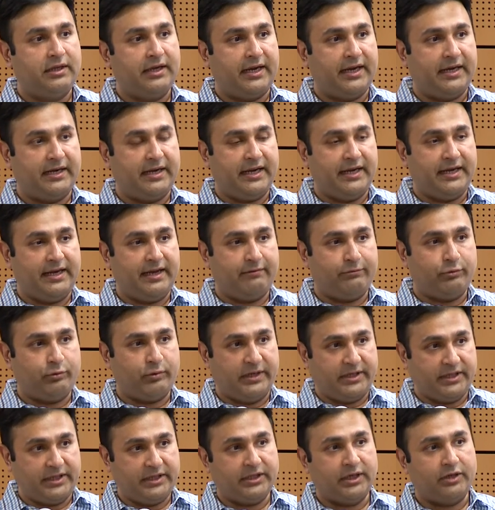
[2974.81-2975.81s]
and I have
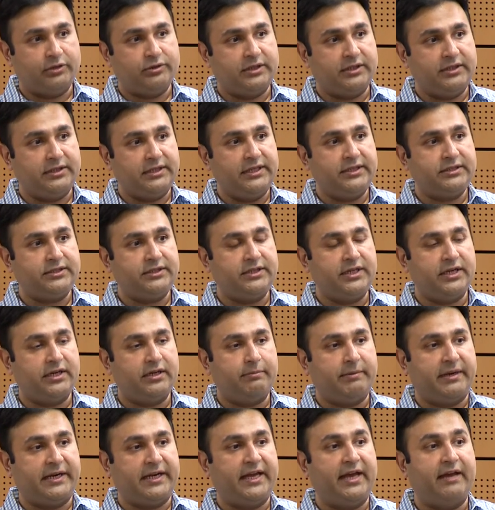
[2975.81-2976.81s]
20,000 this
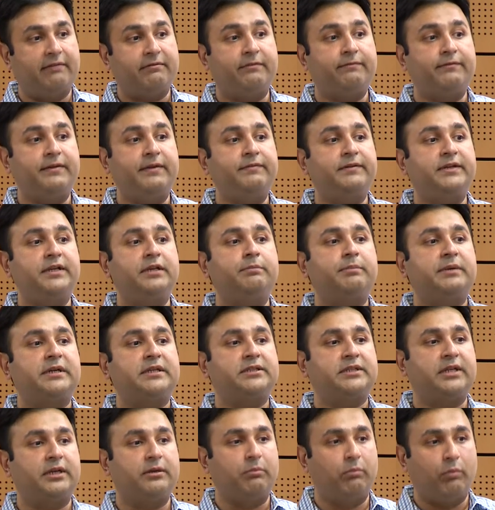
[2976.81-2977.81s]
year, but I have a
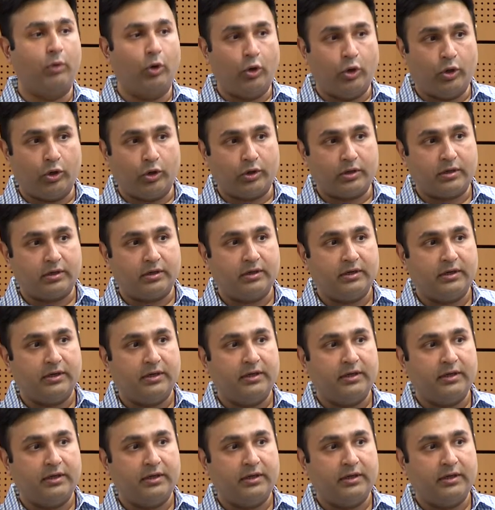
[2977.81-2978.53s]
15% more,